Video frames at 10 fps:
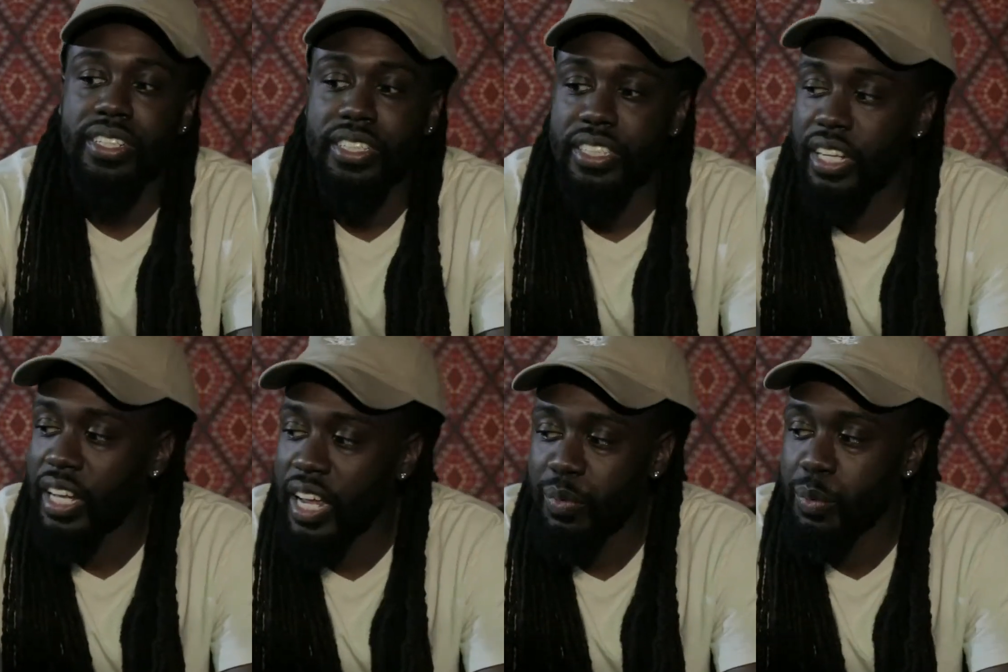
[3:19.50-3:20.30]
Because a
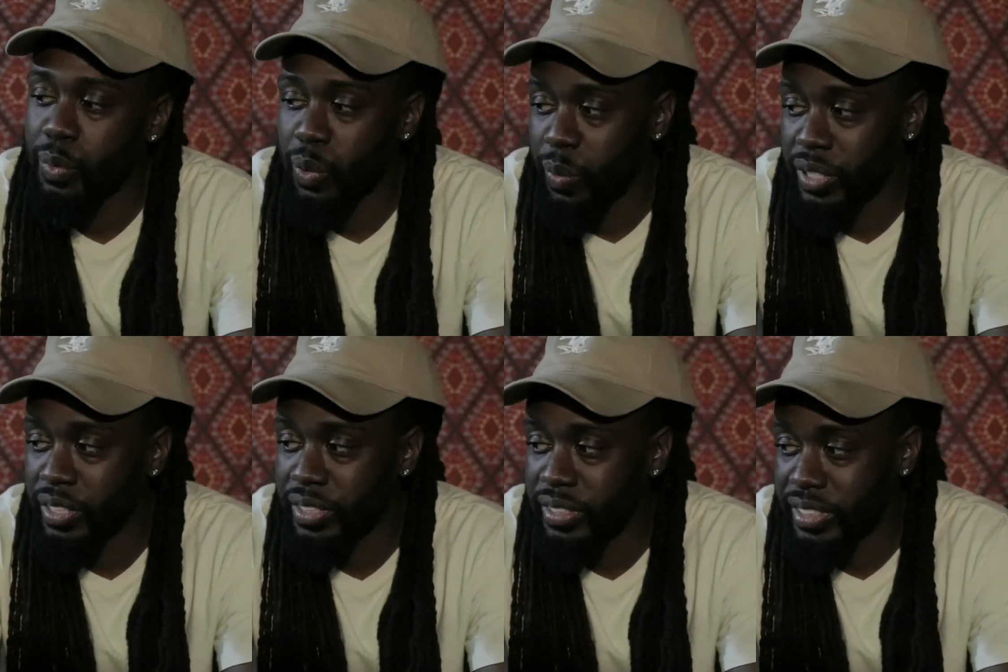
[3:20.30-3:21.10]
lot of people don't want
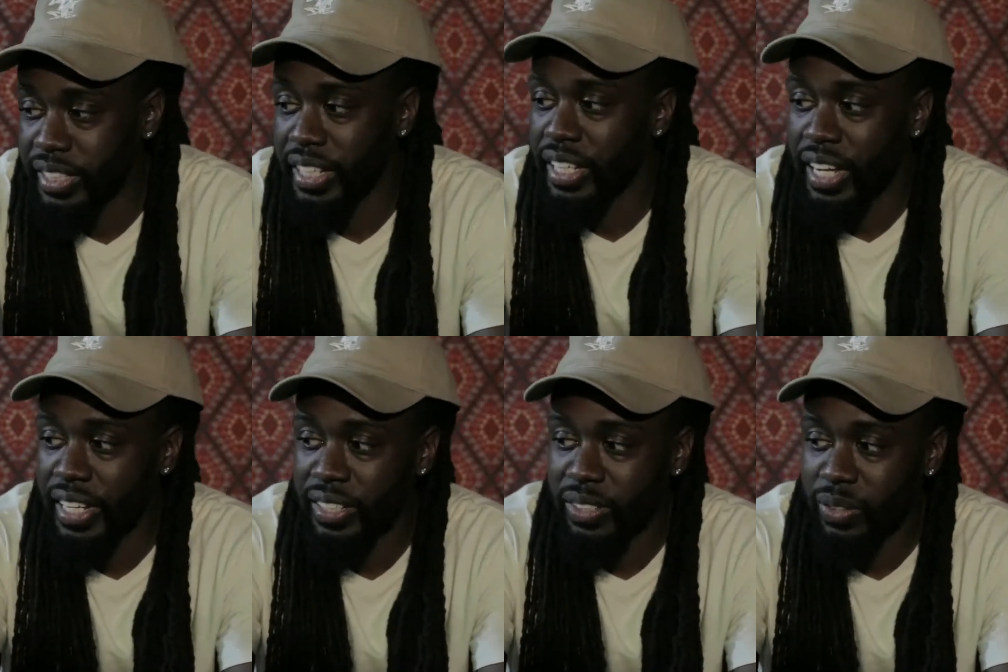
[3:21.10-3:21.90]
to shed
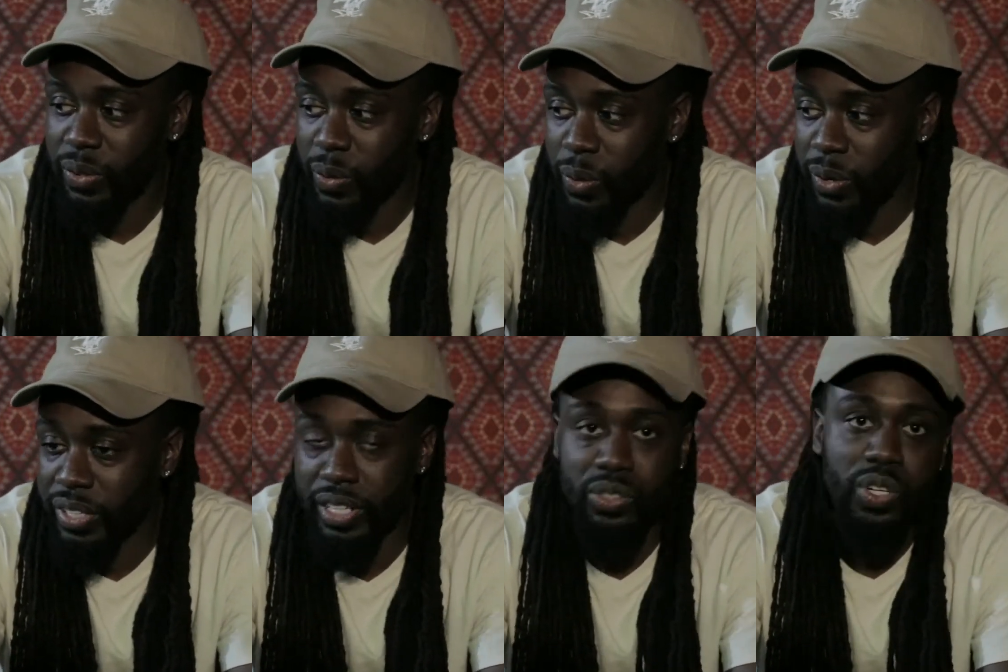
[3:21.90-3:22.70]
light on
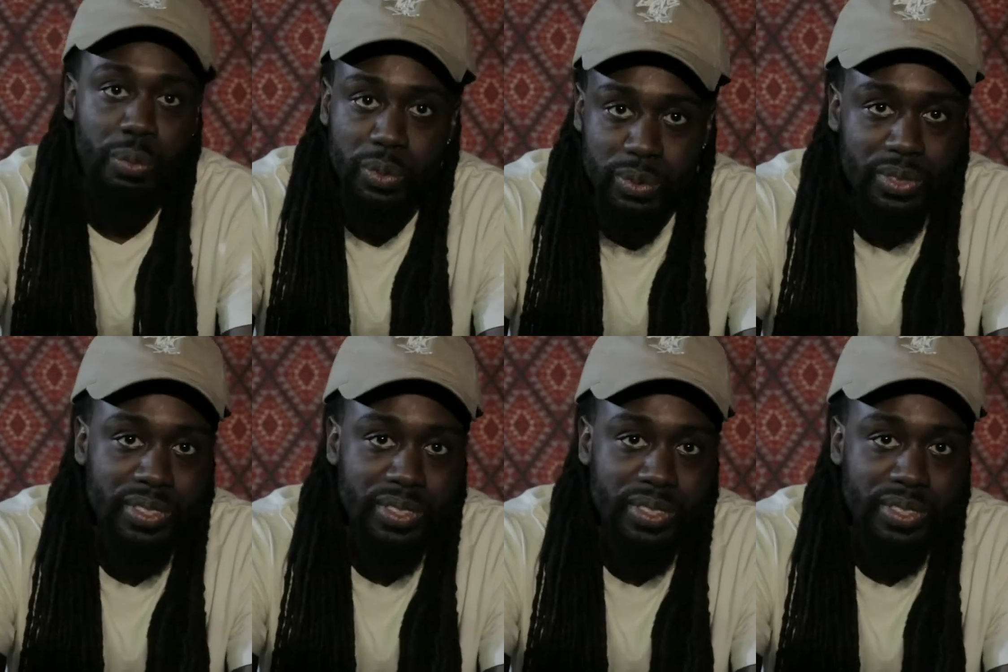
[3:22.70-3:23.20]
their trouble,